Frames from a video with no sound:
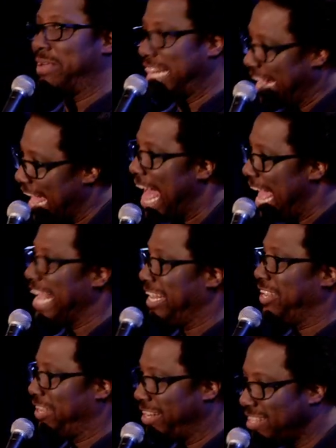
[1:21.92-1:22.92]
I mean? Like, how you
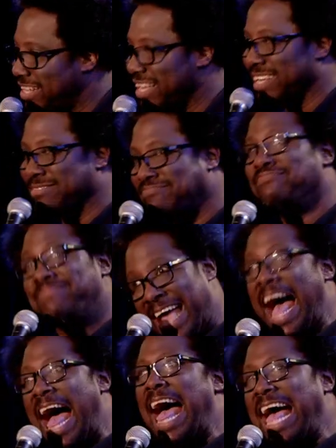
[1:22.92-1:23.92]
doing? You know, like,
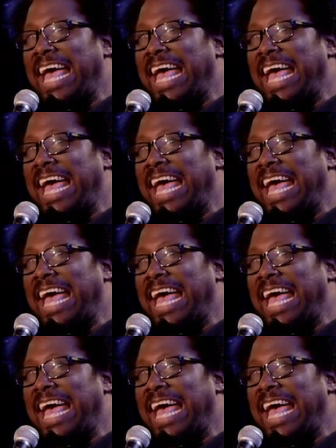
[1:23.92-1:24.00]
hi.